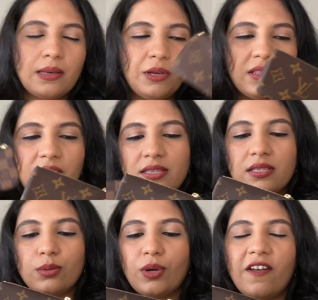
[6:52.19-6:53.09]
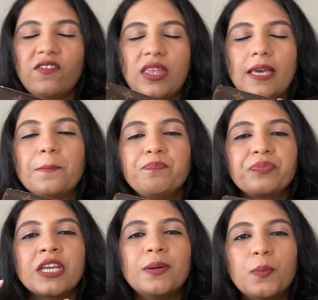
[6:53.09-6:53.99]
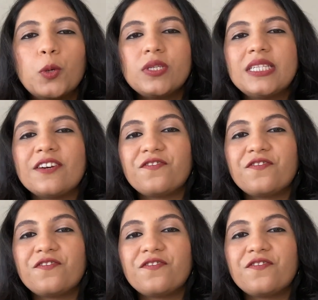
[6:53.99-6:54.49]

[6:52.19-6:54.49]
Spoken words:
I mean, this is one of the most